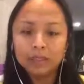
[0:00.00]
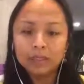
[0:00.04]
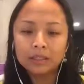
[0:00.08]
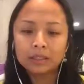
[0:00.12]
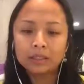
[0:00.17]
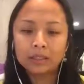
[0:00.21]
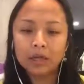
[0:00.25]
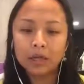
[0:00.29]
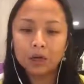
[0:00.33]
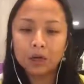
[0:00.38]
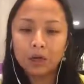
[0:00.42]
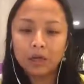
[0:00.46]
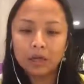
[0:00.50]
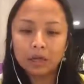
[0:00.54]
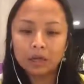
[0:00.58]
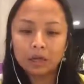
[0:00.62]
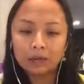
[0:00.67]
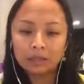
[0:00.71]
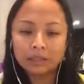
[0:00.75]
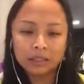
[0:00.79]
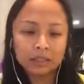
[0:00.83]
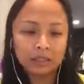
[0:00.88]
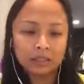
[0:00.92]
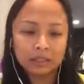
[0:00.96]
So
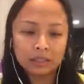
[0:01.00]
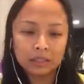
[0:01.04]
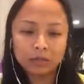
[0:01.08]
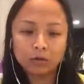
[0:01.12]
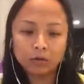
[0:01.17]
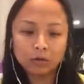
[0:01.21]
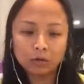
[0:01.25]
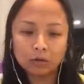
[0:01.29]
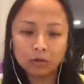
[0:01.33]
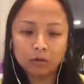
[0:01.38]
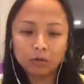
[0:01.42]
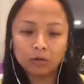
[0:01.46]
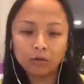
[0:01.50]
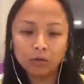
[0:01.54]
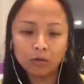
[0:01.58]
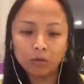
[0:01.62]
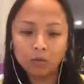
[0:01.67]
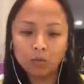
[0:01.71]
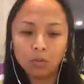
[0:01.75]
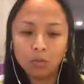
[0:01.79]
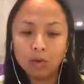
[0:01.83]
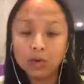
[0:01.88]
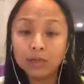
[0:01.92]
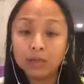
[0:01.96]
since you don't
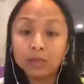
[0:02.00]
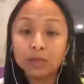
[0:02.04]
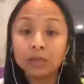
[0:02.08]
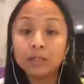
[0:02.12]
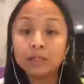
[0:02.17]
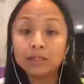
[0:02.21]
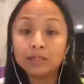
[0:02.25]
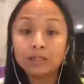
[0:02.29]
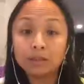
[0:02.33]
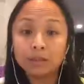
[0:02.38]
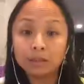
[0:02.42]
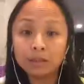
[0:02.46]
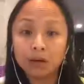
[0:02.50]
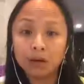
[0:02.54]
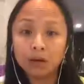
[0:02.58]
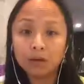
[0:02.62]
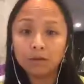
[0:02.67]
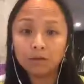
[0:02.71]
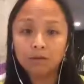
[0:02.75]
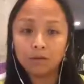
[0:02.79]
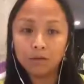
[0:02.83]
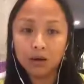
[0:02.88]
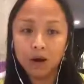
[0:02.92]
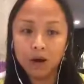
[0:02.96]
know where you can
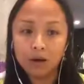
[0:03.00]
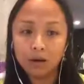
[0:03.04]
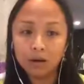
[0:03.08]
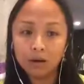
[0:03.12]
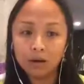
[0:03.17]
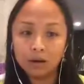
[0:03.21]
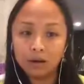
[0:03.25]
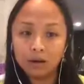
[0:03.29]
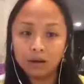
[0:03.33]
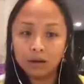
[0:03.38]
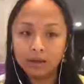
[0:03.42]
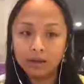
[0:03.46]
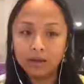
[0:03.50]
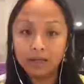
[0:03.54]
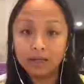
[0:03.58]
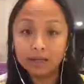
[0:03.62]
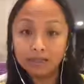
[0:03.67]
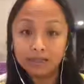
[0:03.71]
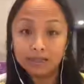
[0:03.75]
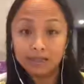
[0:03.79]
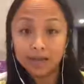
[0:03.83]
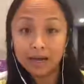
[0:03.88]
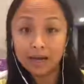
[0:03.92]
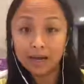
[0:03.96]
start from
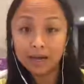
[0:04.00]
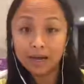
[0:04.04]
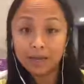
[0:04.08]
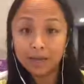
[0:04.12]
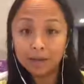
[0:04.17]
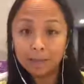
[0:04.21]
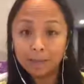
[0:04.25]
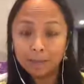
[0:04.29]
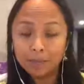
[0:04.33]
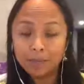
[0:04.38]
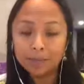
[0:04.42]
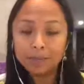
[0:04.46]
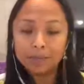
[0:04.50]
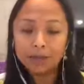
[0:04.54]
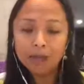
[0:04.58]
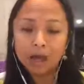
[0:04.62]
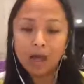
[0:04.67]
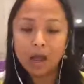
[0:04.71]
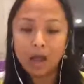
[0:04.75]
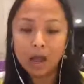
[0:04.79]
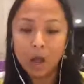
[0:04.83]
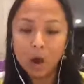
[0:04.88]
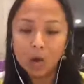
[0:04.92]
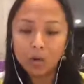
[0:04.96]
inside,
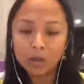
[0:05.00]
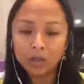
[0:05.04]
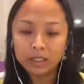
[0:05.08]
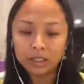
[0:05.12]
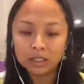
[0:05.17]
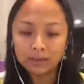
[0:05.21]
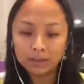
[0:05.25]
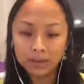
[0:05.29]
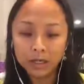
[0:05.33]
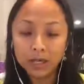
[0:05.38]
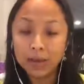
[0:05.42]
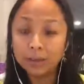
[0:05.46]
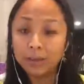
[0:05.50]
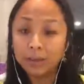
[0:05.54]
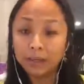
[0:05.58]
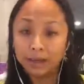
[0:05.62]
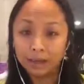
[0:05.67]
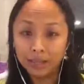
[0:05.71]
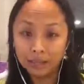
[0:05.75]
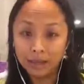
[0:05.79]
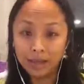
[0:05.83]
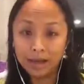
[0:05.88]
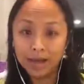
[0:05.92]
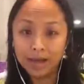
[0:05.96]
I always
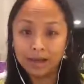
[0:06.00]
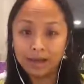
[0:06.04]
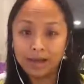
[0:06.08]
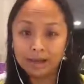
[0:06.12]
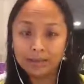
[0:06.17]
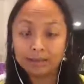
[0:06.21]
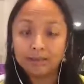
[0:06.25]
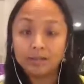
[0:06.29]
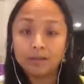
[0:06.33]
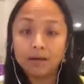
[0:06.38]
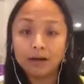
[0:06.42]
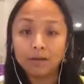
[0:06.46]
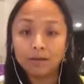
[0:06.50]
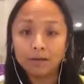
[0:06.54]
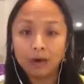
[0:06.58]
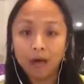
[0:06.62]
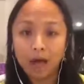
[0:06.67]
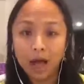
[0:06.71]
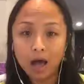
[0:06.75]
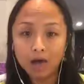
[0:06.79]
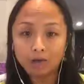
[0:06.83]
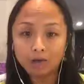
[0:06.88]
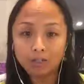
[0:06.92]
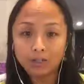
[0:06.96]
recommend clients start
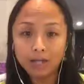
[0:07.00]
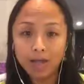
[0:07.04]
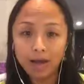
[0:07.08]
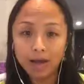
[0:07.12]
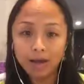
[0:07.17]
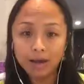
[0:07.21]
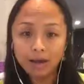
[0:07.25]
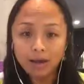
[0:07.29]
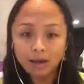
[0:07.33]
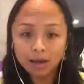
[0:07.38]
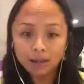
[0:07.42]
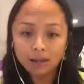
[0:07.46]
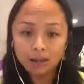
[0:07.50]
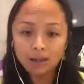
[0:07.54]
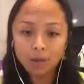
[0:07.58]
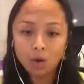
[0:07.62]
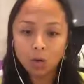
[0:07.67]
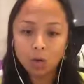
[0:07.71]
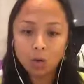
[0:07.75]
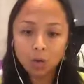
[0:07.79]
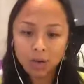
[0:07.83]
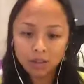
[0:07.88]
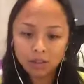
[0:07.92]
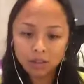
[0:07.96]
from outside.
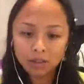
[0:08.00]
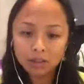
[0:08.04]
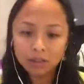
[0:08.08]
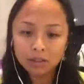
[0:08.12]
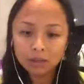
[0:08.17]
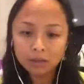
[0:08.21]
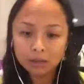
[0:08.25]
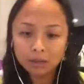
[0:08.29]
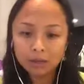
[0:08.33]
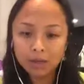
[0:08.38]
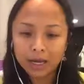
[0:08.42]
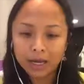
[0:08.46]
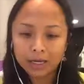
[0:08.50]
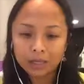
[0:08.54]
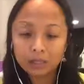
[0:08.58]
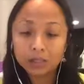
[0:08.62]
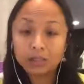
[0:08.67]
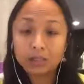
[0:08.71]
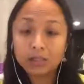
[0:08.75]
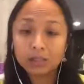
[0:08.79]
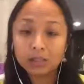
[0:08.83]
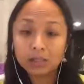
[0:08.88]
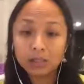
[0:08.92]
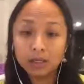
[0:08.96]
So once you
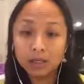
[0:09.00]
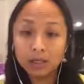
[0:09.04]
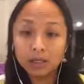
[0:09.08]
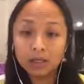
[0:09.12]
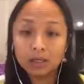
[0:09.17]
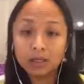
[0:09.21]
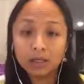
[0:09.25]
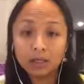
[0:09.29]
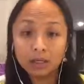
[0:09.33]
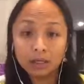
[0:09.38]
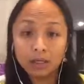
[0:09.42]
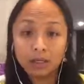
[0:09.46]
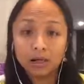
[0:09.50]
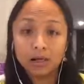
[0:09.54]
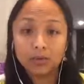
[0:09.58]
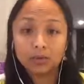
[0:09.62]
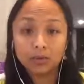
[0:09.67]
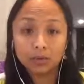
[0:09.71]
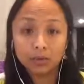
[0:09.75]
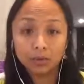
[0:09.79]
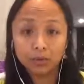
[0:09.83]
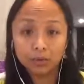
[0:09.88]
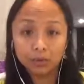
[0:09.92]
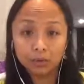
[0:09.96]
actually start cleaning
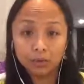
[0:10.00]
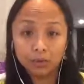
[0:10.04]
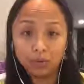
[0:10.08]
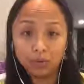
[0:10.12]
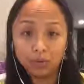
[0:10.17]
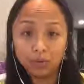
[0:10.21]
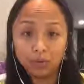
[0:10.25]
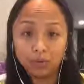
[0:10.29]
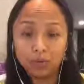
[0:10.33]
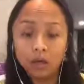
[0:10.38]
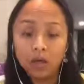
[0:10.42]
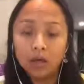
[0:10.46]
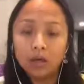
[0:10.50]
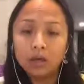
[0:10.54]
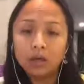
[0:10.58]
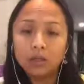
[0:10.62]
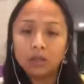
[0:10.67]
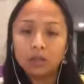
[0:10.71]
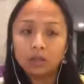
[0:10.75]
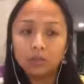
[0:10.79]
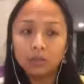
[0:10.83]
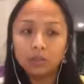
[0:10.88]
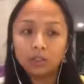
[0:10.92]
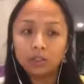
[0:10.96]
up your room,
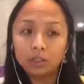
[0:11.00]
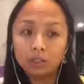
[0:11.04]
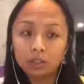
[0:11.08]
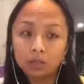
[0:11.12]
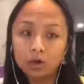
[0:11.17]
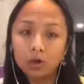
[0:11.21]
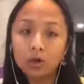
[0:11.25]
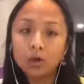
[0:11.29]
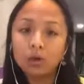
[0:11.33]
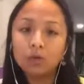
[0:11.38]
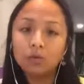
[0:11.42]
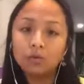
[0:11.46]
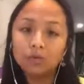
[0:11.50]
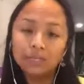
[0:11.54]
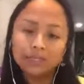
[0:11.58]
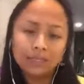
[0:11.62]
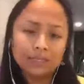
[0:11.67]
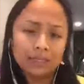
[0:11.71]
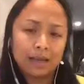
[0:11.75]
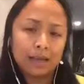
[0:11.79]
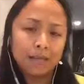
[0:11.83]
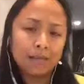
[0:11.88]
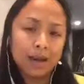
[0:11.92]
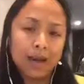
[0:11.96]
your soul will
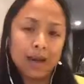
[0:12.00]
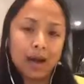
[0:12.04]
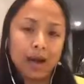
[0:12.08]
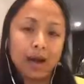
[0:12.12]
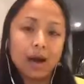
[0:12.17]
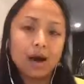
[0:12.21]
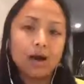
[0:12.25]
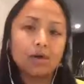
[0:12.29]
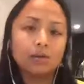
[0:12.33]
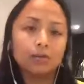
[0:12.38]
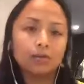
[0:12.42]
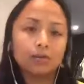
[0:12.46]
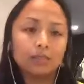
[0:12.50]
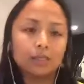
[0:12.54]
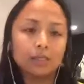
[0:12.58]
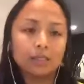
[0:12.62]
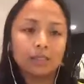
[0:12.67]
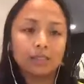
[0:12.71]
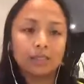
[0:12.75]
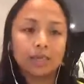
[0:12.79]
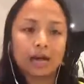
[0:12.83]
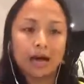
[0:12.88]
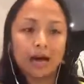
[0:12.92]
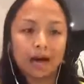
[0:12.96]
somehow
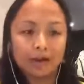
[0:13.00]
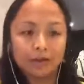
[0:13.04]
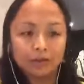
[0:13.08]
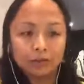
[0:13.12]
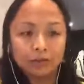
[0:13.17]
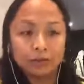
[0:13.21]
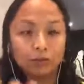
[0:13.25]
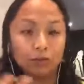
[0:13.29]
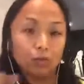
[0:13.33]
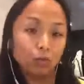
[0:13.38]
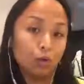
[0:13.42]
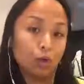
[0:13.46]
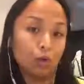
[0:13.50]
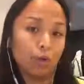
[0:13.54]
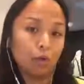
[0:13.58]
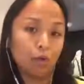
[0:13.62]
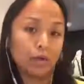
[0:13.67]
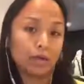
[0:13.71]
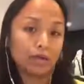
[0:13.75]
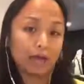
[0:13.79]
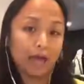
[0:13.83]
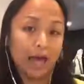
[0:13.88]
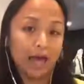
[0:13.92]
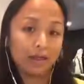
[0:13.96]
just have to work
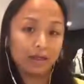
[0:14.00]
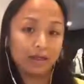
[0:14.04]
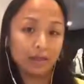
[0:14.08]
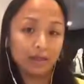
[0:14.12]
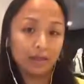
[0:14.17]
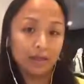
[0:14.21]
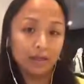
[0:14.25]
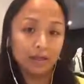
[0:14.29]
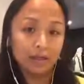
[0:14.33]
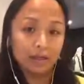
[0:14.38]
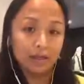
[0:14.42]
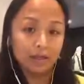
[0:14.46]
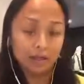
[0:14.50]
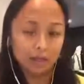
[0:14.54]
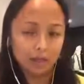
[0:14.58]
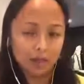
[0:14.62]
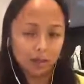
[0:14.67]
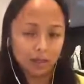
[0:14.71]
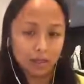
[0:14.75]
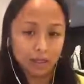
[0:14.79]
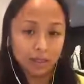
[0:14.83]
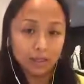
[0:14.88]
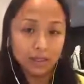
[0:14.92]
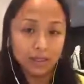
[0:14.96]
with that. You know
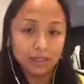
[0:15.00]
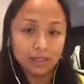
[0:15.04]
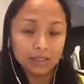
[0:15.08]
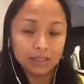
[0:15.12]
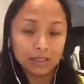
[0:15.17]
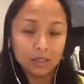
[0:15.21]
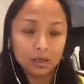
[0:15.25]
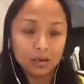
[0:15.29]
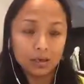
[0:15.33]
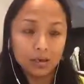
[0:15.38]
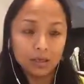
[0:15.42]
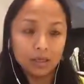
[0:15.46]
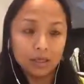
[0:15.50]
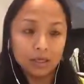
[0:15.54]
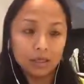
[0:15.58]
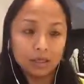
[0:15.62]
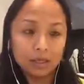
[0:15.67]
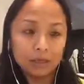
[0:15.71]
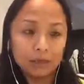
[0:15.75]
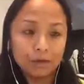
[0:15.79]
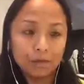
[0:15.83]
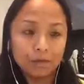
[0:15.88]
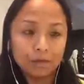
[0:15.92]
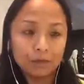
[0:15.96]
what I mean? So
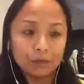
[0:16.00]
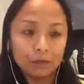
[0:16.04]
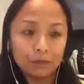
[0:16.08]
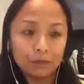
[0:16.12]
if